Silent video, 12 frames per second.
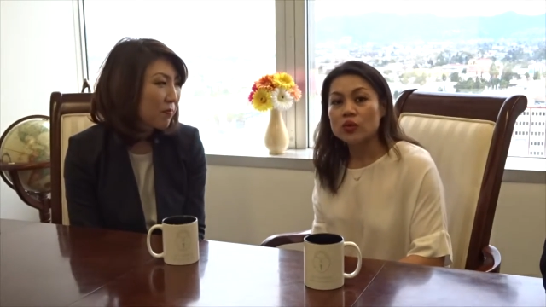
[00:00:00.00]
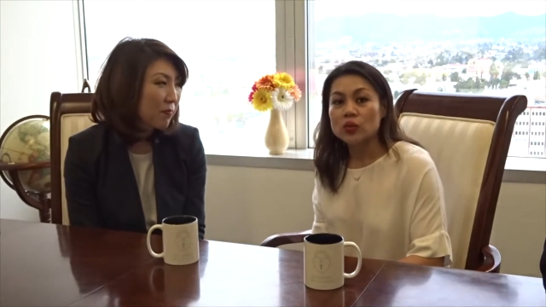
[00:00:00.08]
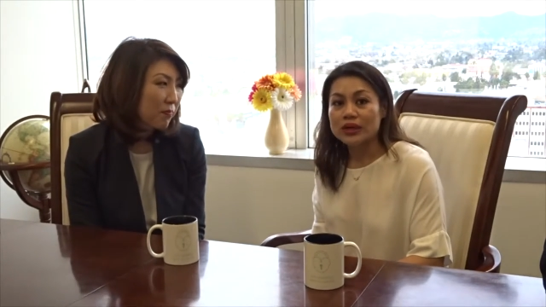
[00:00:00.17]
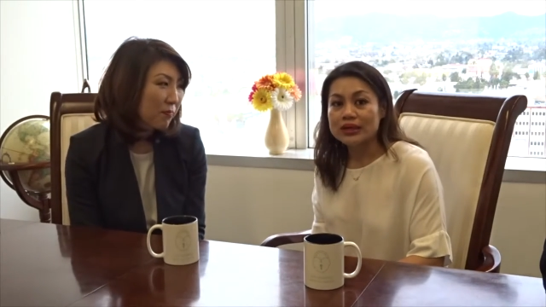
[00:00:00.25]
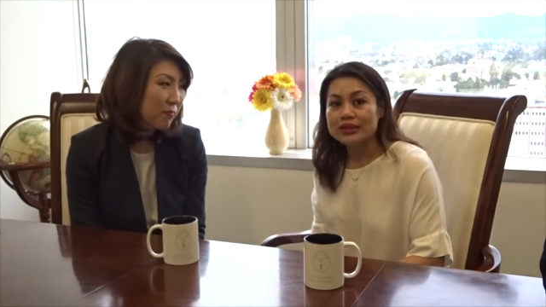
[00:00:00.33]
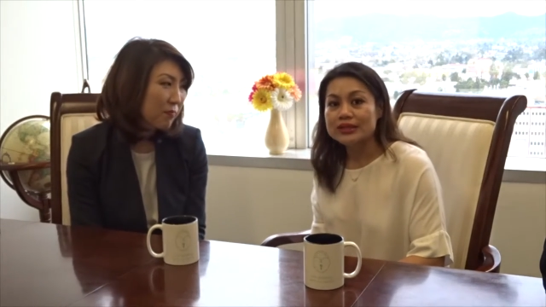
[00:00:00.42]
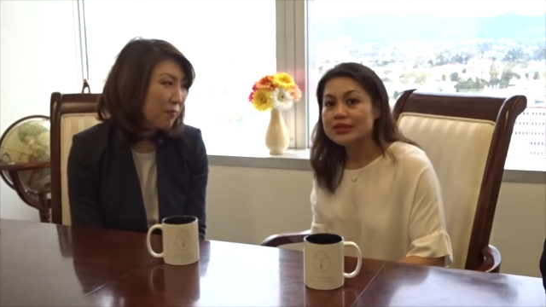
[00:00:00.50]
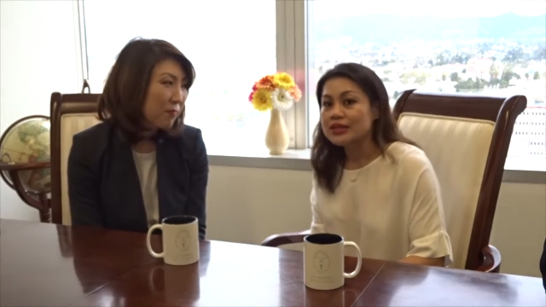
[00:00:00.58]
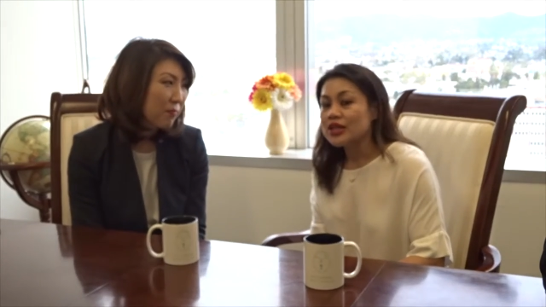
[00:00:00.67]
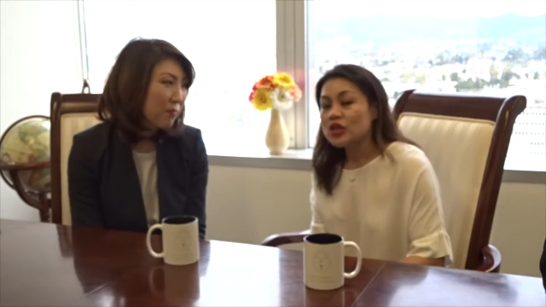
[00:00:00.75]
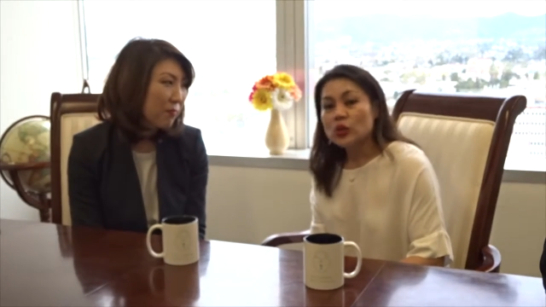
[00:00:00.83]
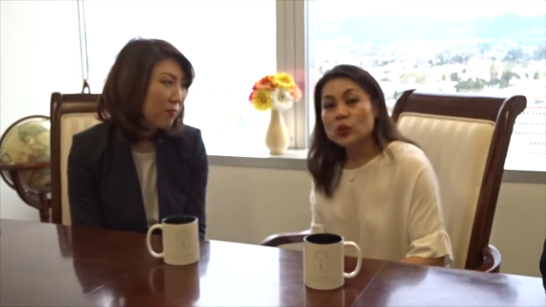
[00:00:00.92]

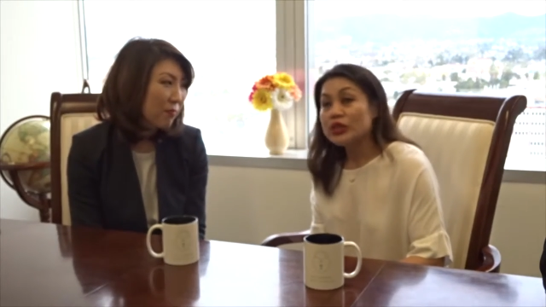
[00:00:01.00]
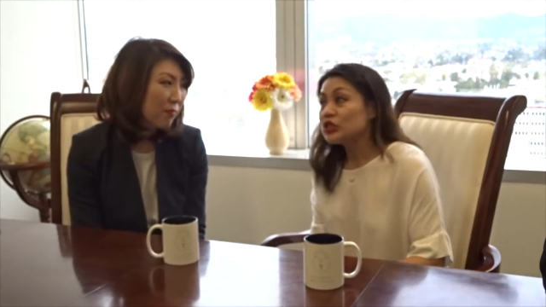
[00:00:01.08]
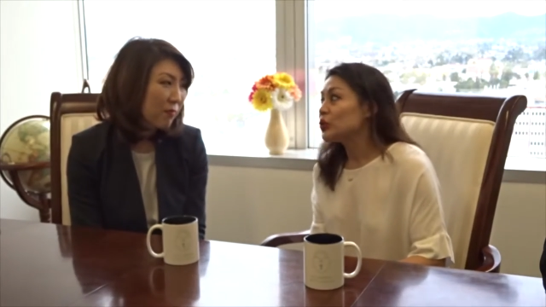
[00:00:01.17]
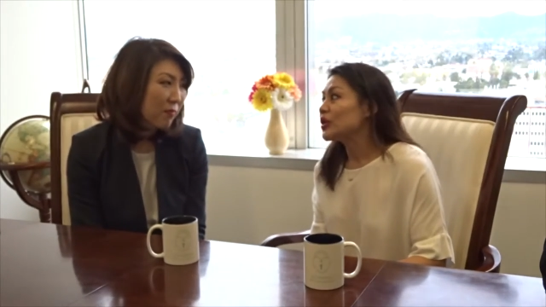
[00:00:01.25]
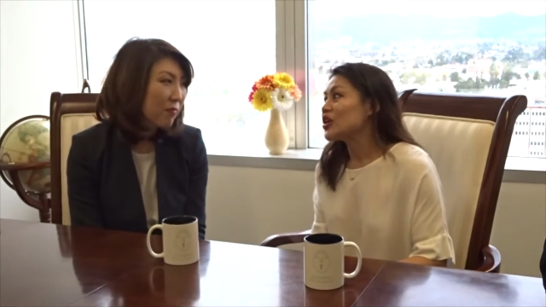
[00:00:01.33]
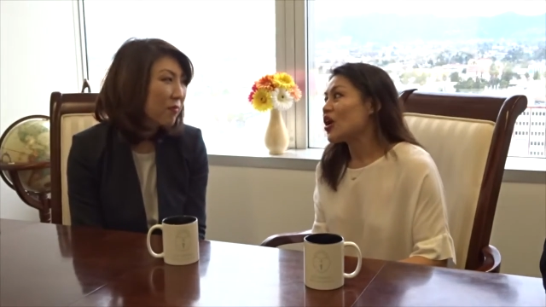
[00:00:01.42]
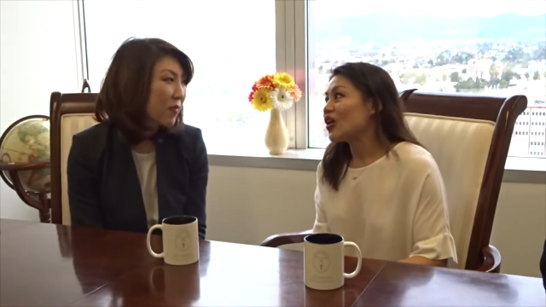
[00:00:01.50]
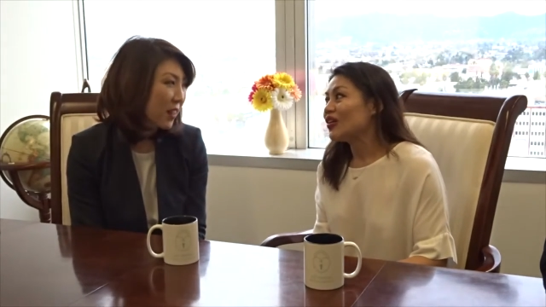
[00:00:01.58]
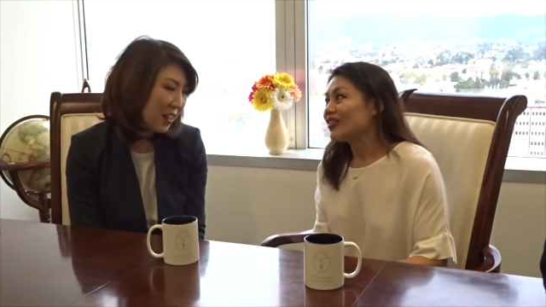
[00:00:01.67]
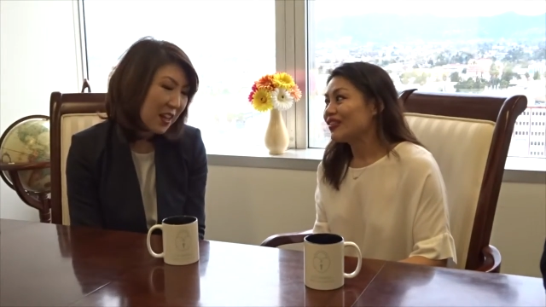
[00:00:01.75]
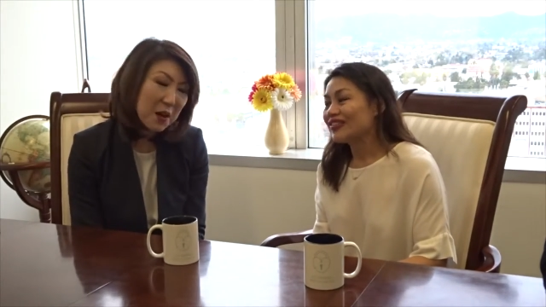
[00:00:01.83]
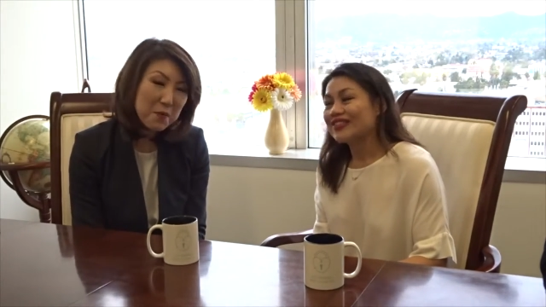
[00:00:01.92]
Speaker 1: L1s. We do it all.